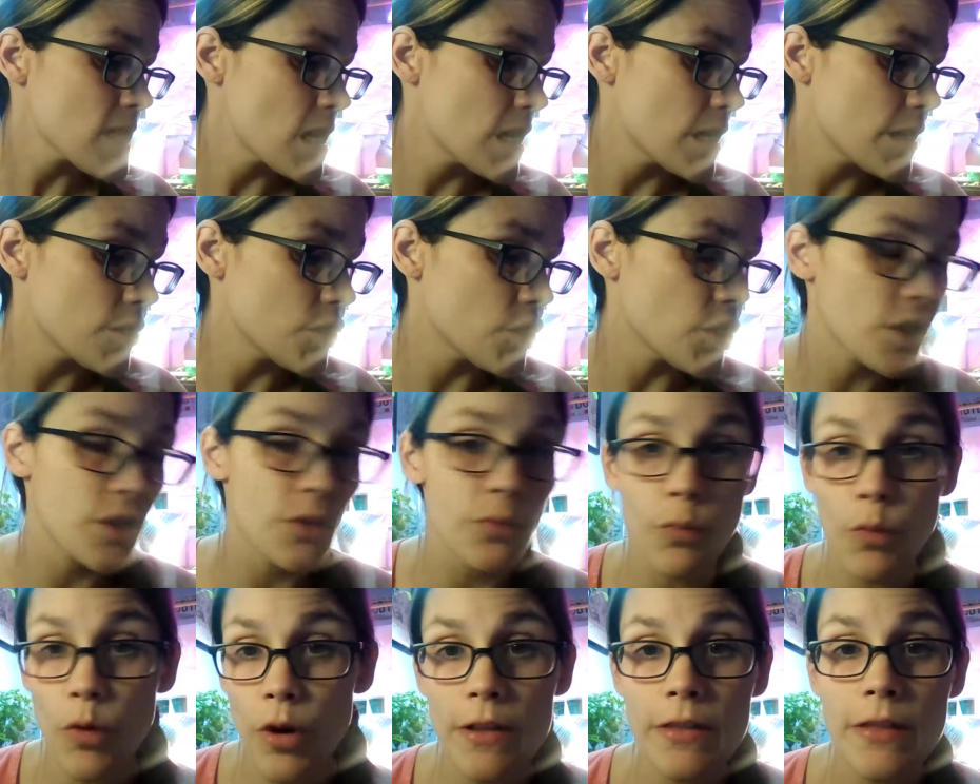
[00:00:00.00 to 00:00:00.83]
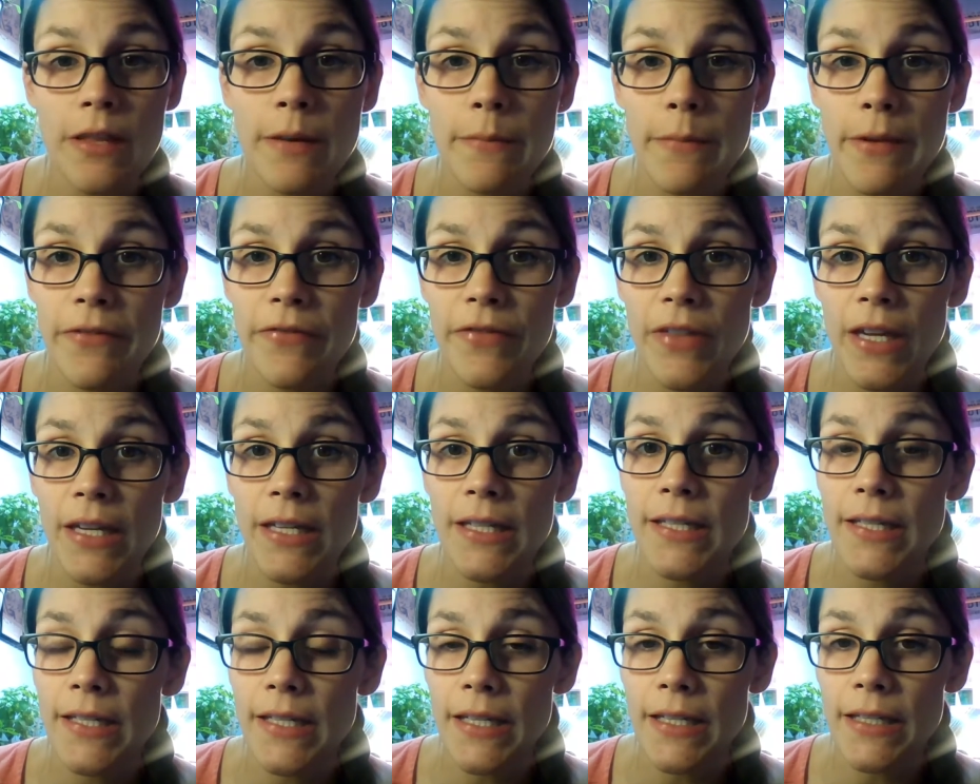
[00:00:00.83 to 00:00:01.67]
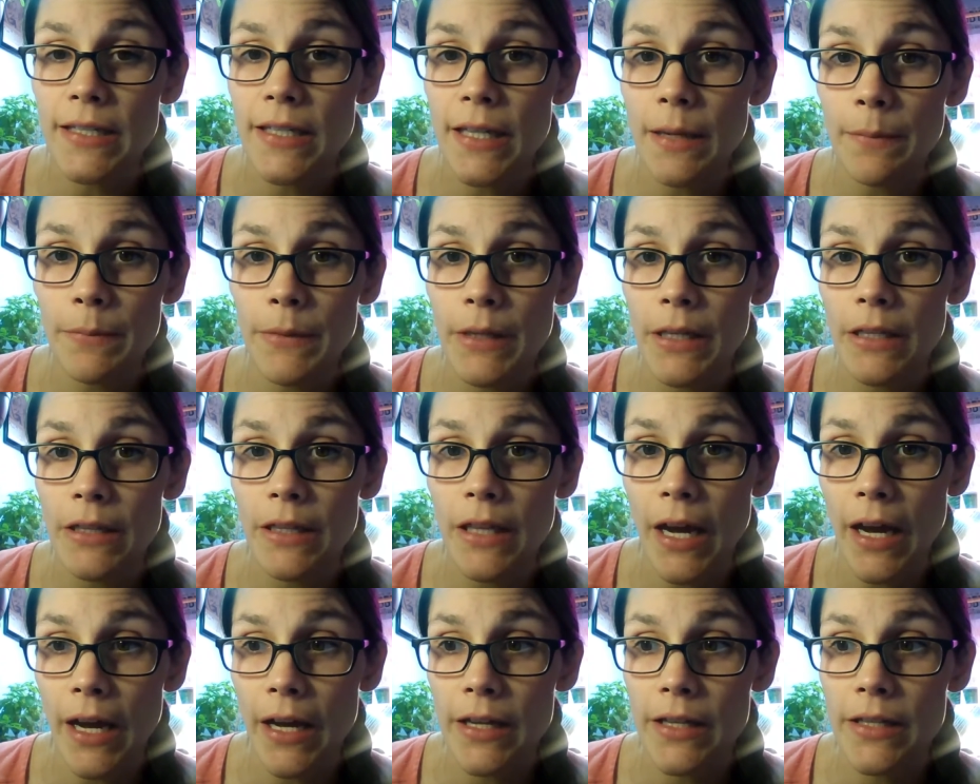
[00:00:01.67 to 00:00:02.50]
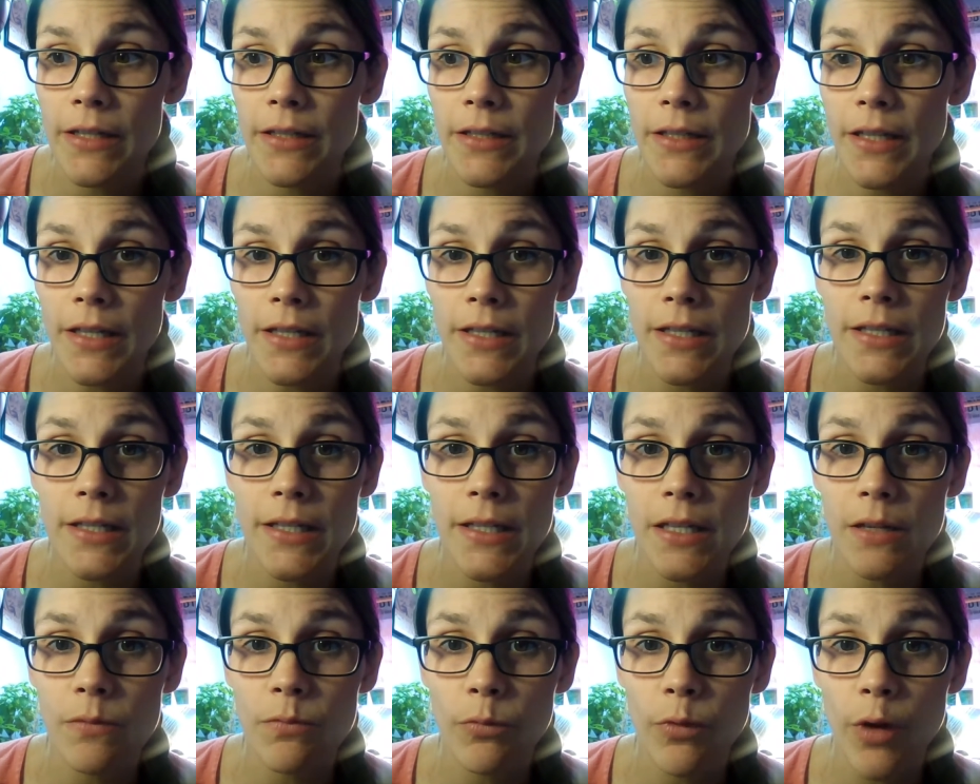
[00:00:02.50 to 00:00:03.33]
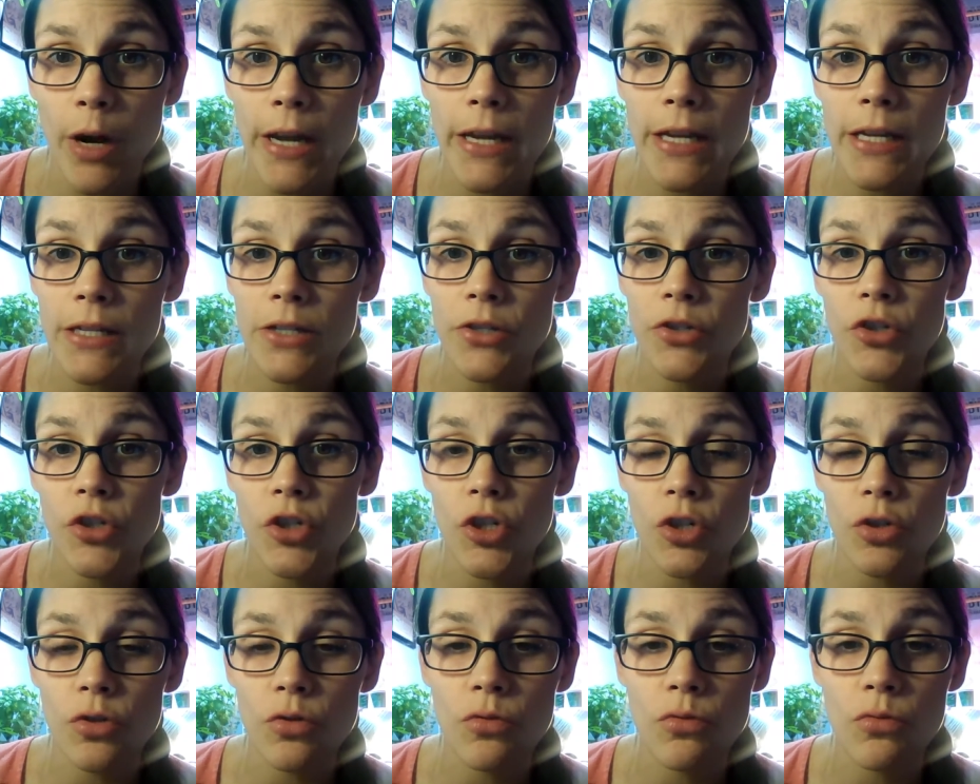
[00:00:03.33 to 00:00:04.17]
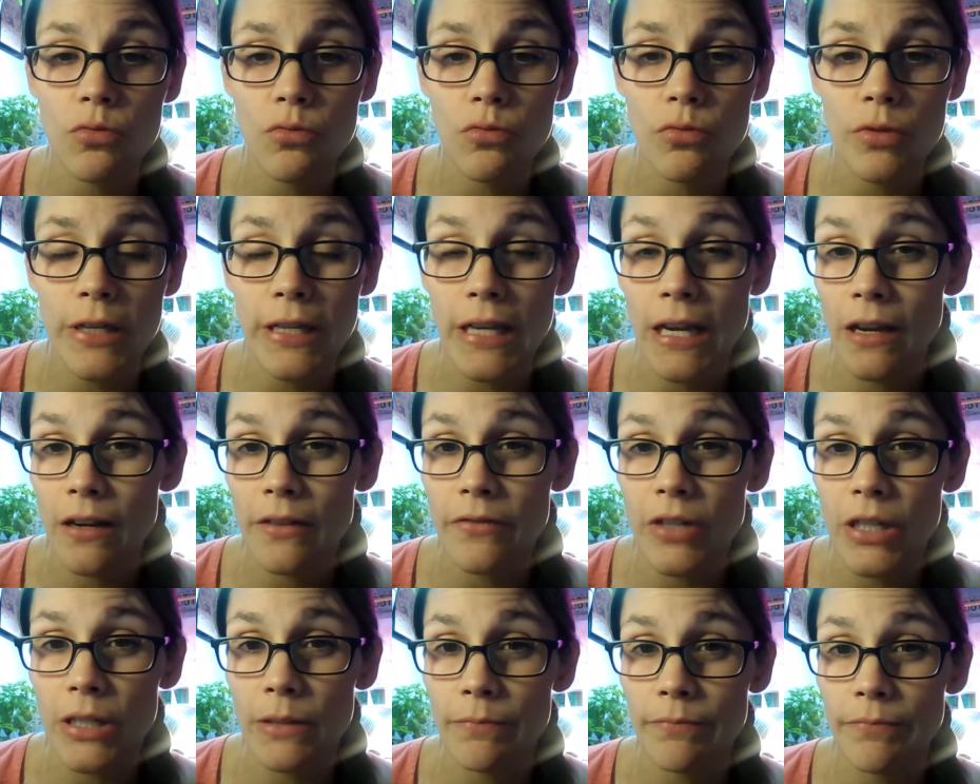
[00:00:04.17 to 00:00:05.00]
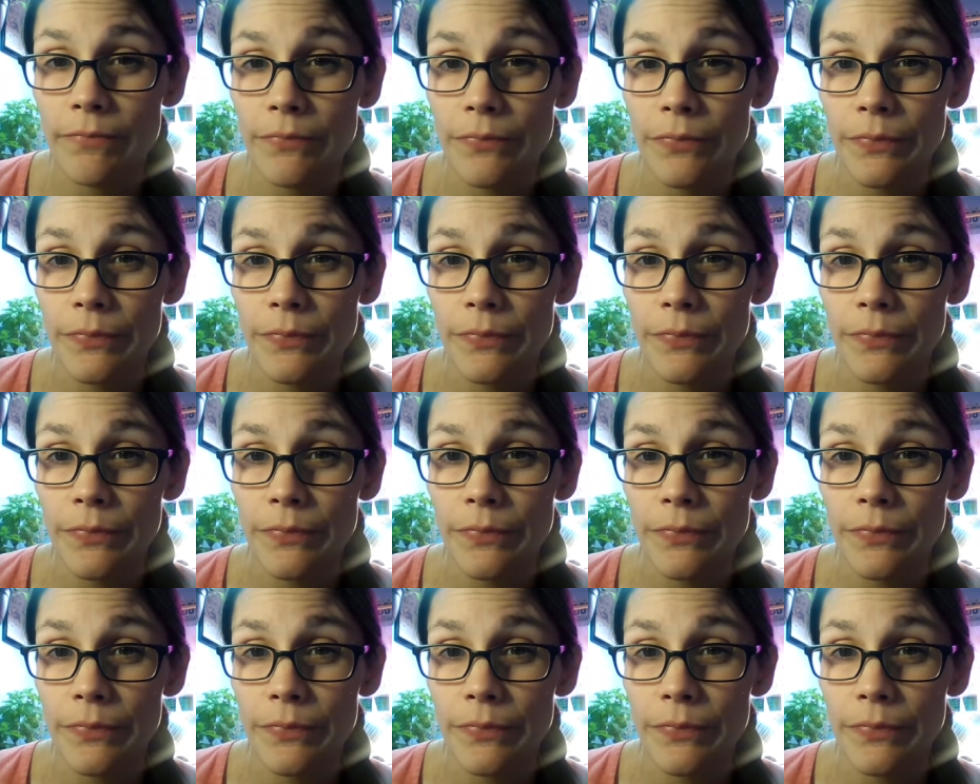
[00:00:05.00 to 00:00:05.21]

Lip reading: and just warn them if they see something that doesn't seem right to get out of it.